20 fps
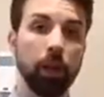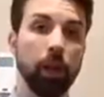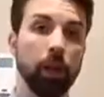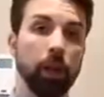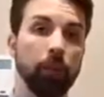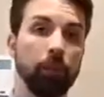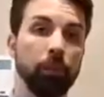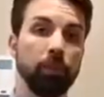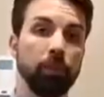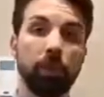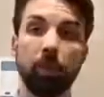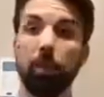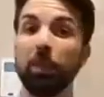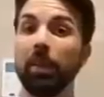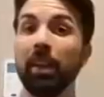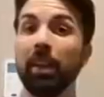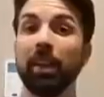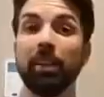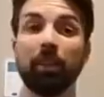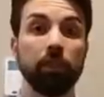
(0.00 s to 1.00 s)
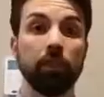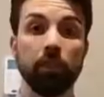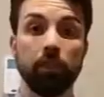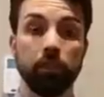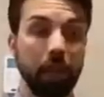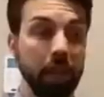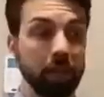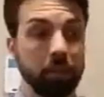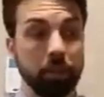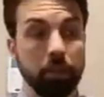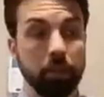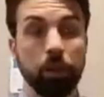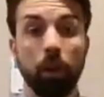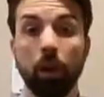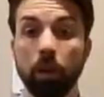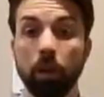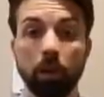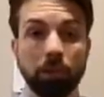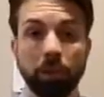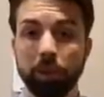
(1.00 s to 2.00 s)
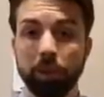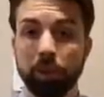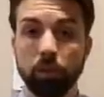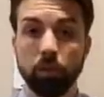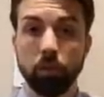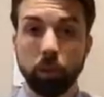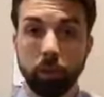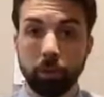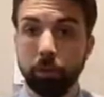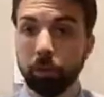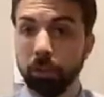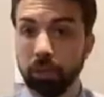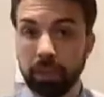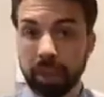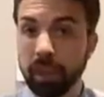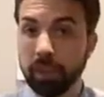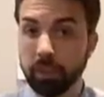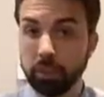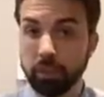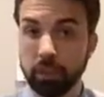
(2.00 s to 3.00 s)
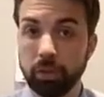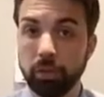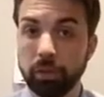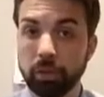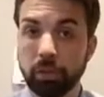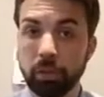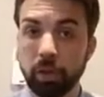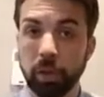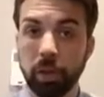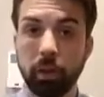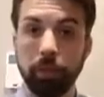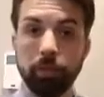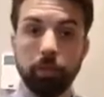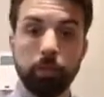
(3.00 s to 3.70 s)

Some of that is, actually all of it is normal and natural